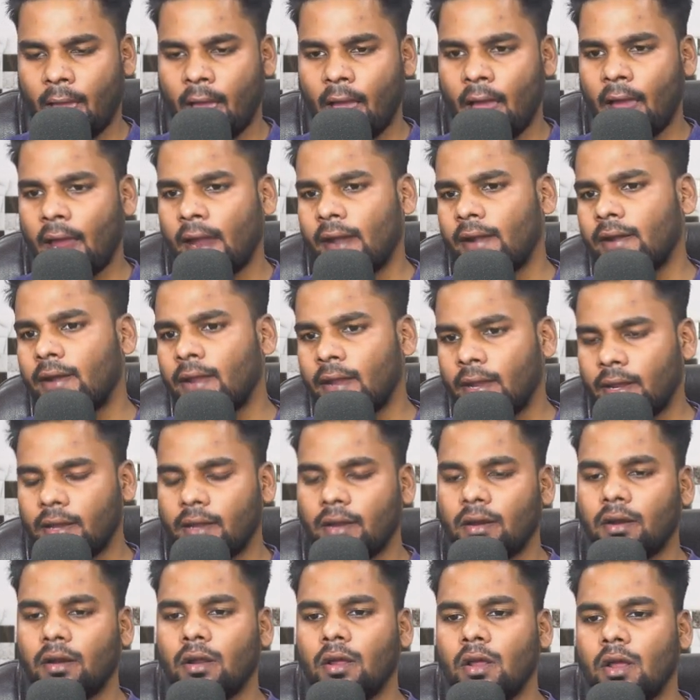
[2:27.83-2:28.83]
And
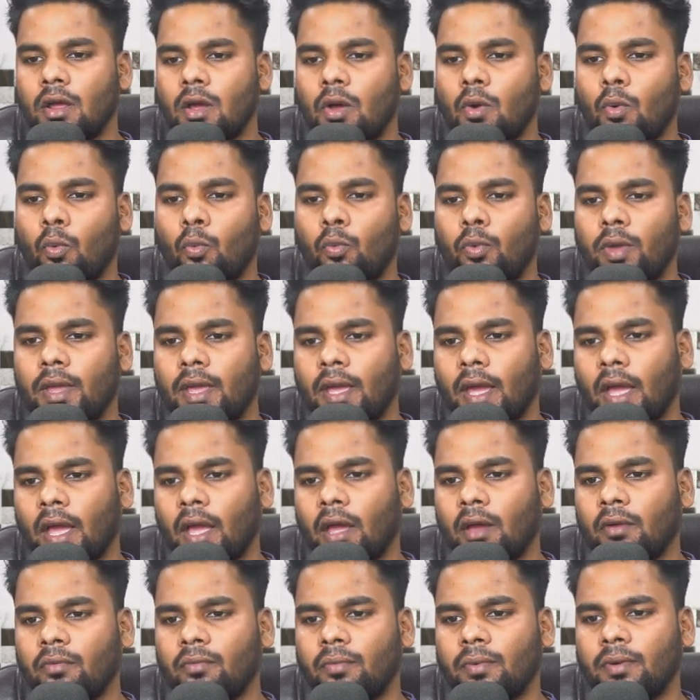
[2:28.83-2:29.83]
here we
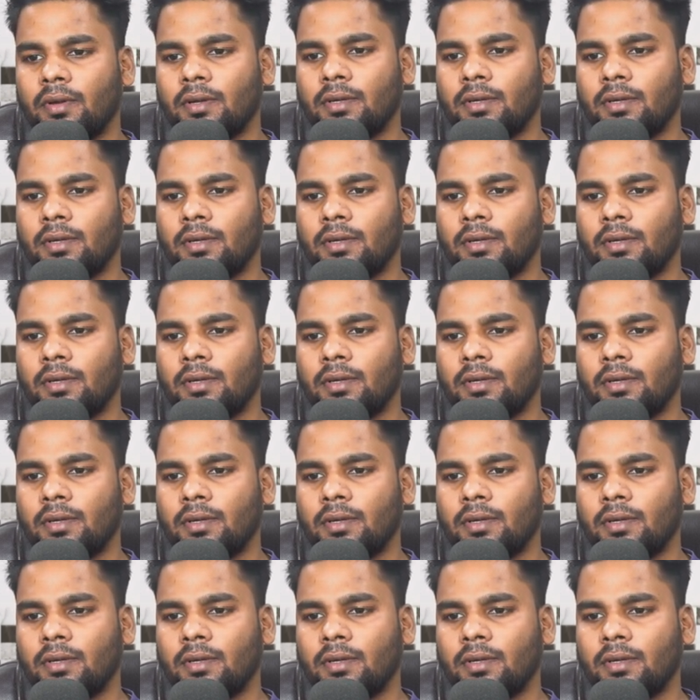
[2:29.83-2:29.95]
have